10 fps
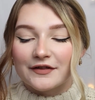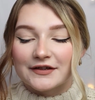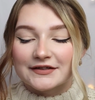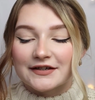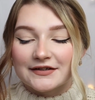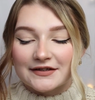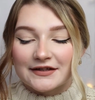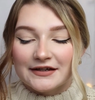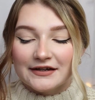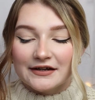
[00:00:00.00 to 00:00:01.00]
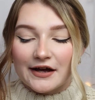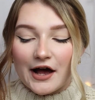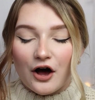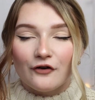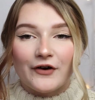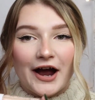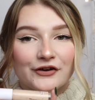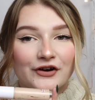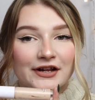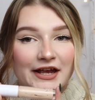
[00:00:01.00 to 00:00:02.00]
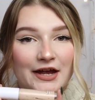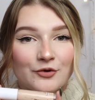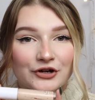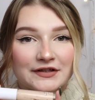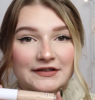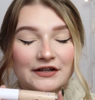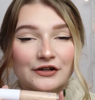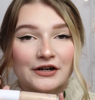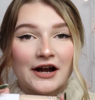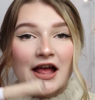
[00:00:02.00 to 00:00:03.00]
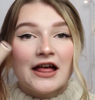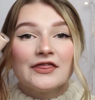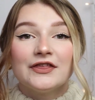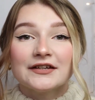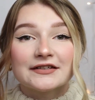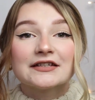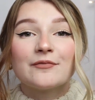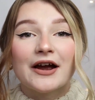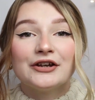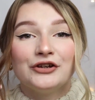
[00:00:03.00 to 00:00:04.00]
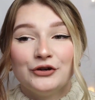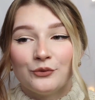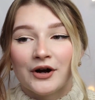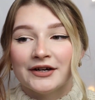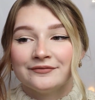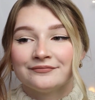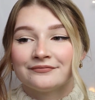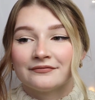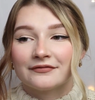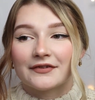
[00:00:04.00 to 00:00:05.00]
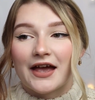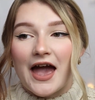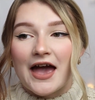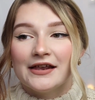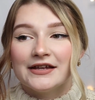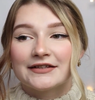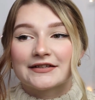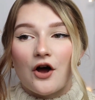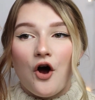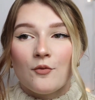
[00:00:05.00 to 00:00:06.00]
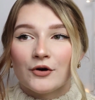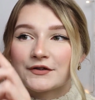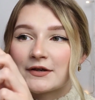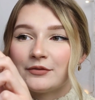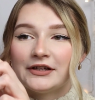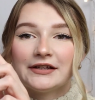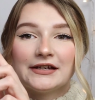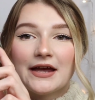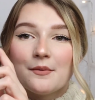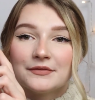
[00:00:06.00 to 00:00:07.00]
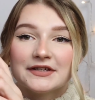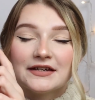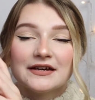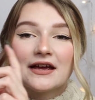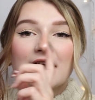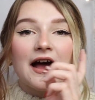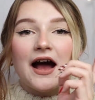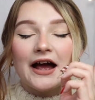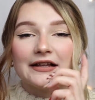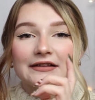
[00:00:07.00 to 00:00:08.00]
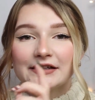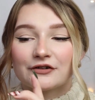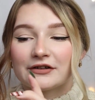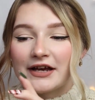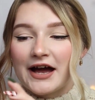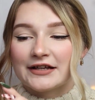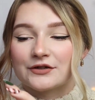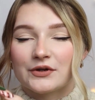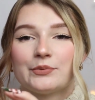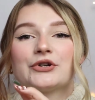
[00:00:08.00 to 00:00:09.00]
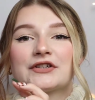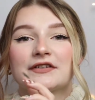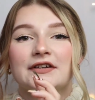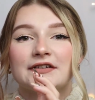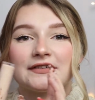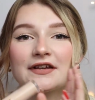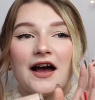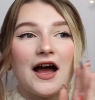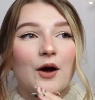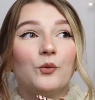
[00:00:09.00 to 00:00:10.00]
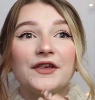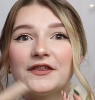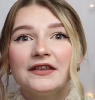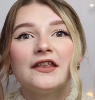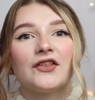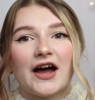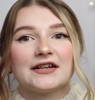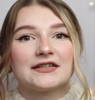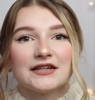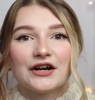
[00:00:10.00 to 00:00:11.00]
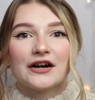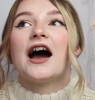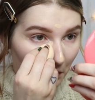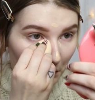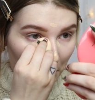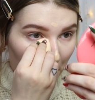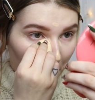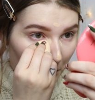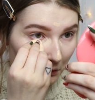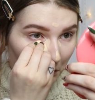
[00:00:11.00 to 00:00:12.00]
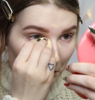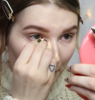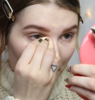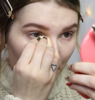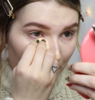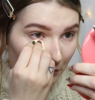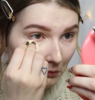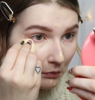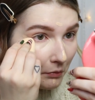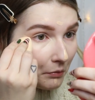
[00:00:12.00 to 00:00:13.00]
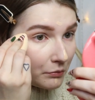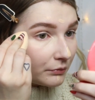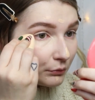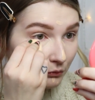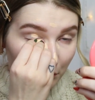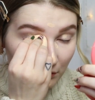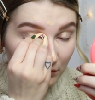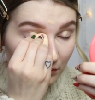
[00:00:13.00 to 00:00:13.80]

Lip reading: This is the e.l.f. Hydrating Camo Concealer. This is my new one, and it's almost completely empty. I literally had to repurchase this within the last year. I rarely will use